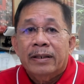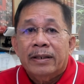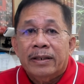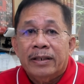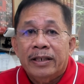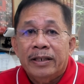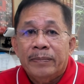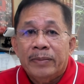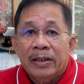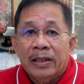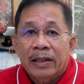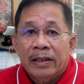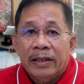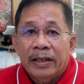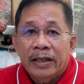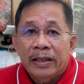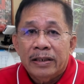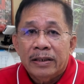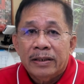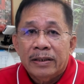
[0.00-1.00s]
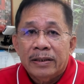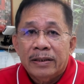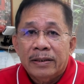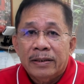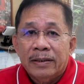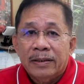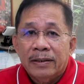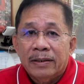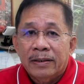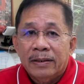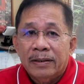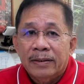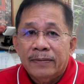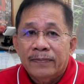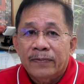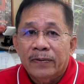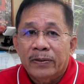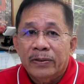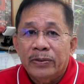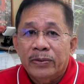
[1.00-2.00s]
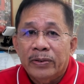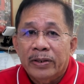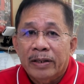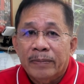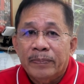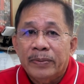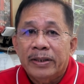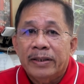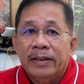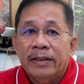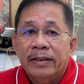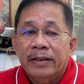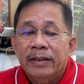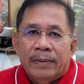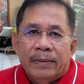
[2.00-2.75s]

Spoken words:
criminal case for ULP?